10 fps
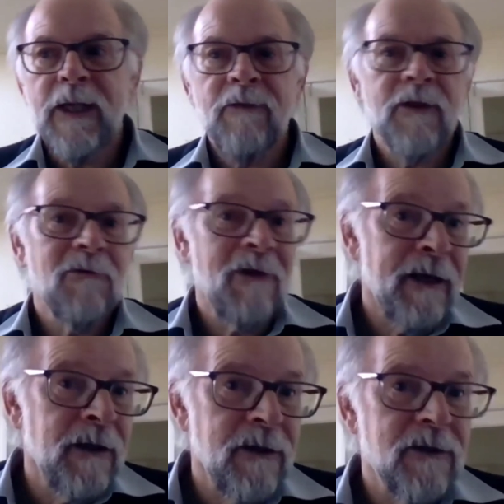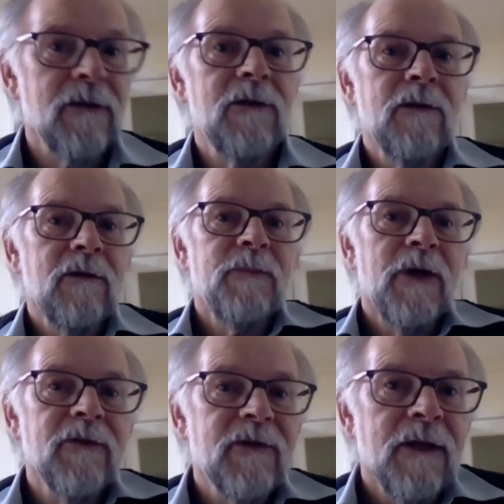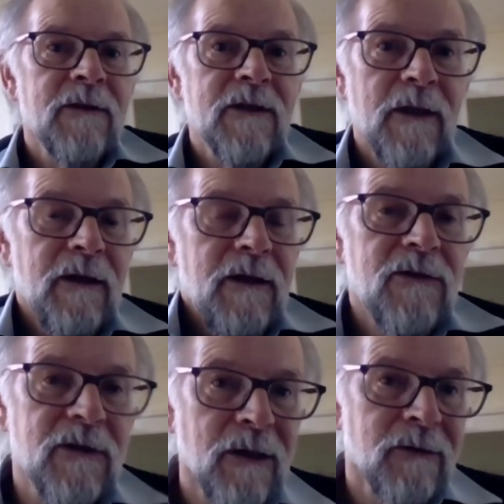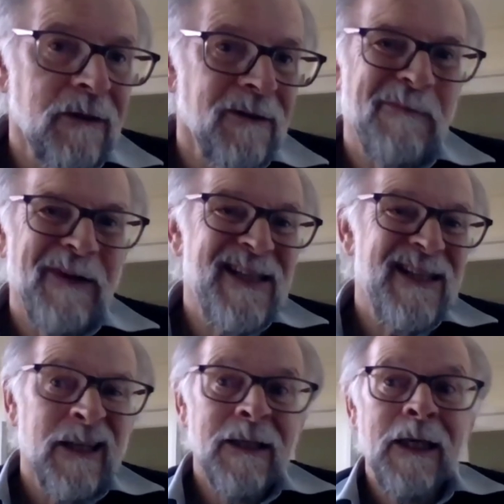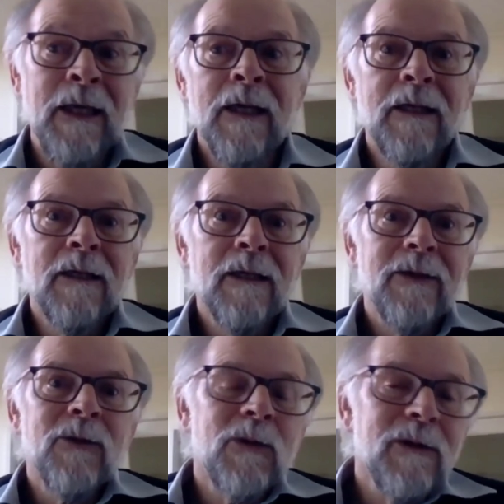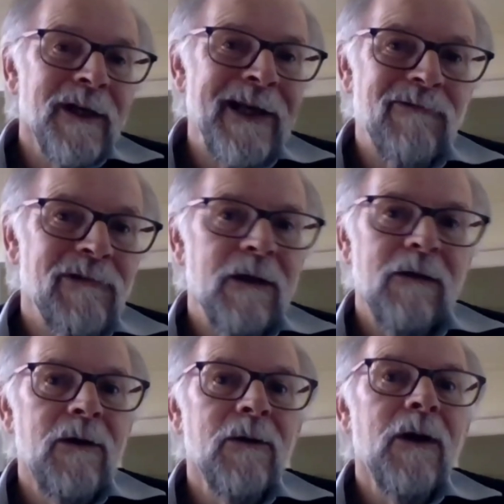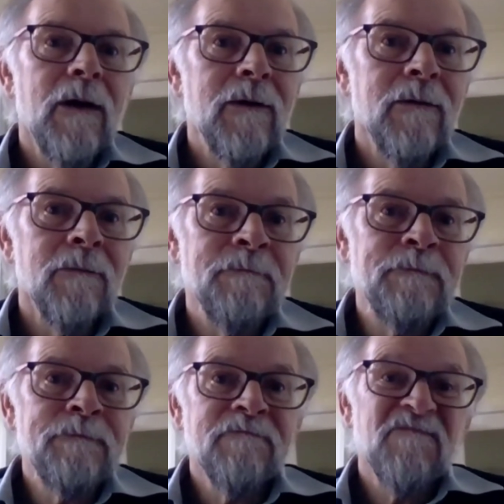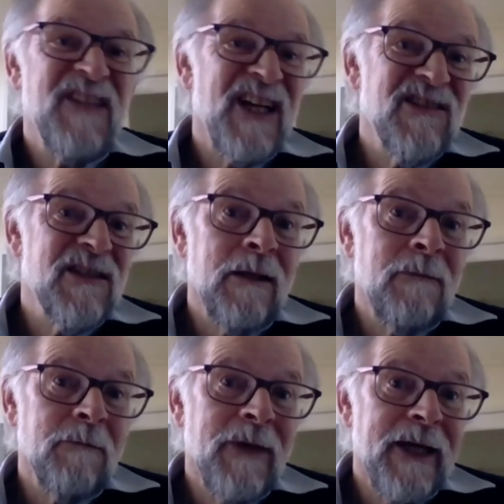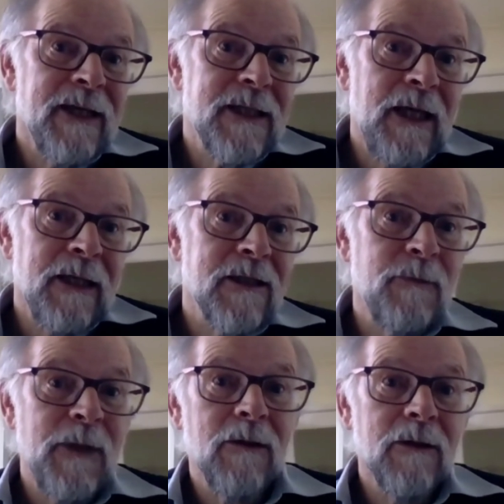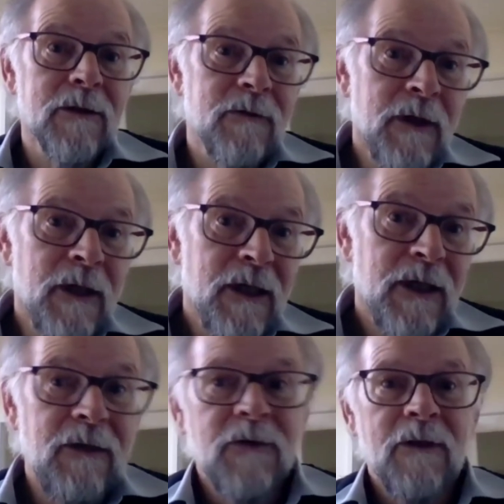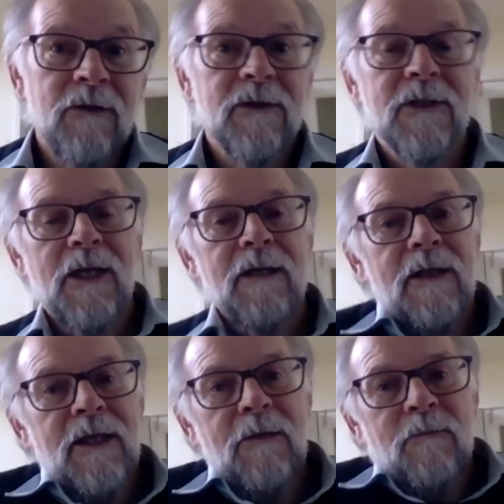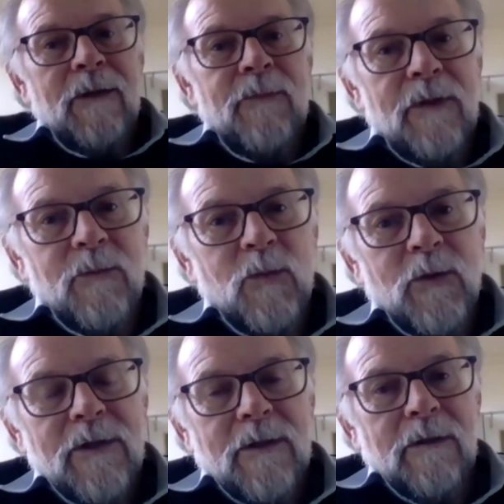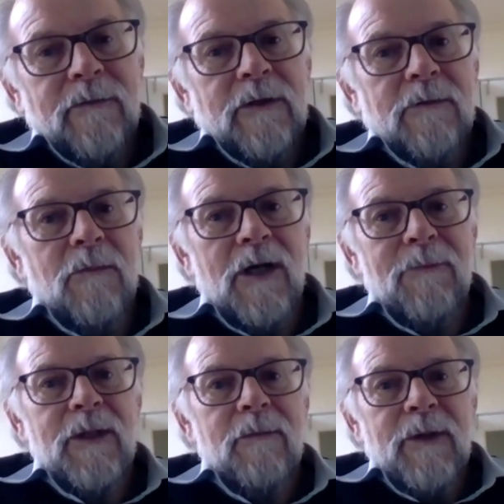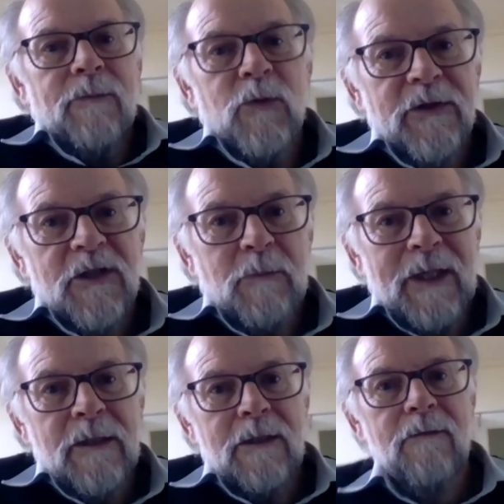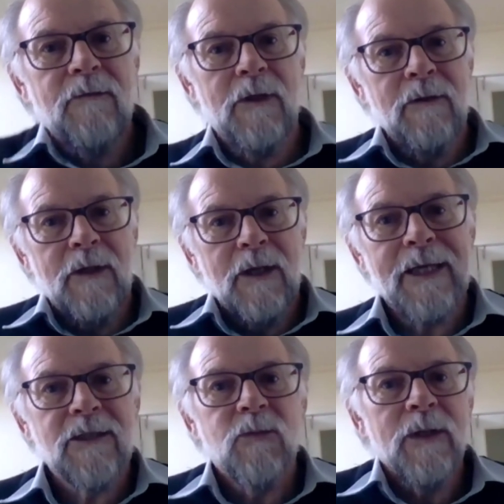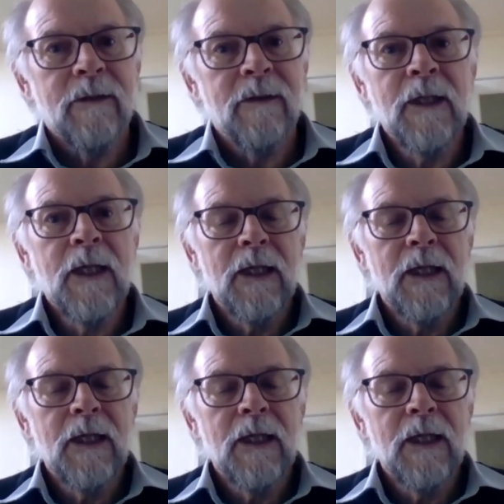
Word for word: and the Grattan Institute have both done studies showing that basically an all electric new home does seem to make sense because even though, say, the heat pump hot water service might be a bit more expensive than the gas one,